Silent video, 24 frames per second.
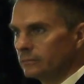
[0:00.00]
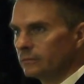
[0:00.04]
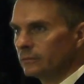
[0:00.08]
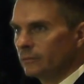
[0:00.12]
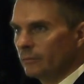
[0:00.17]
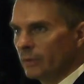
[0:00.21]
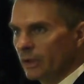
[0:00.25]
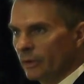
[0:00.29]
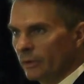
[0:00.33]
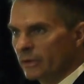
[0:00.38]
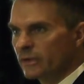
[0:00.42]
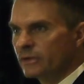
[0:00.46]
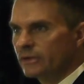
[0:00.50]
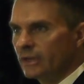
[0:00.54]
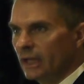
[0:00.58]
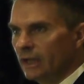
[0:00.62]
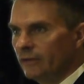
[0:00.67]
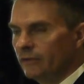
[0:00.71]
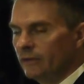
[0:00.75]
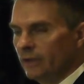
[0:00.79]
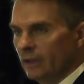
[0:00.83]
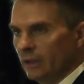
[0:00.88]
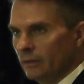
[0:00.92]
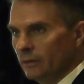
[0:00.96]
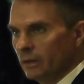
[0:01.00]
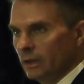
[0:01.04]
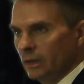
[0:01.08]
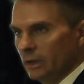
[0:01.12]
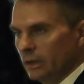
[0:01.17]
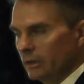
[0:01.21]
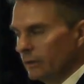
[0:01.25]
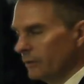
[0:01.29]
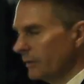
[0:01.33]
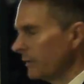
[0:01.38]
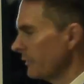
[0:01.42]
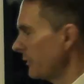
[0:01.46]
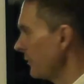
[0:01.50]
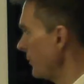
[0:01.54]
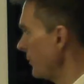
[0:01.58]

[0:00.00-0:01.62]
Everybody wants safety, you know,